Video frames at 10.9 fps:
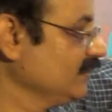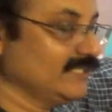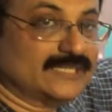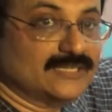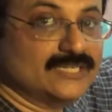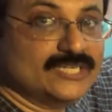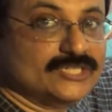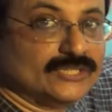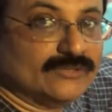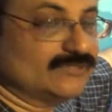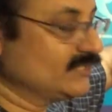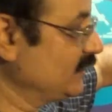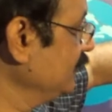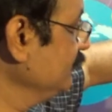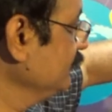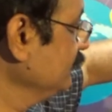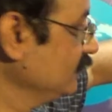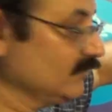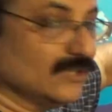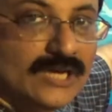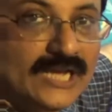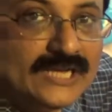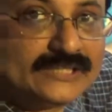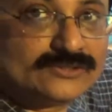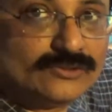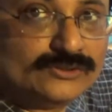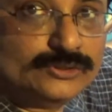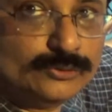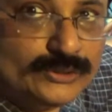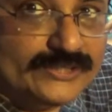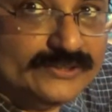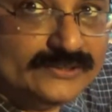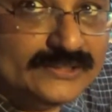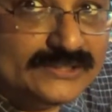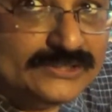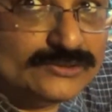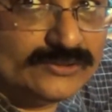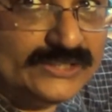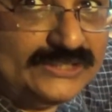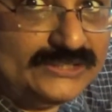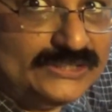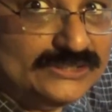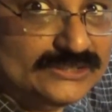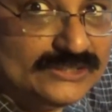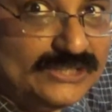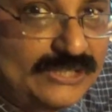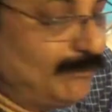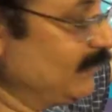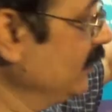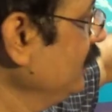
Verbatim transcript: declination of the sun as on today, that is on 18th April.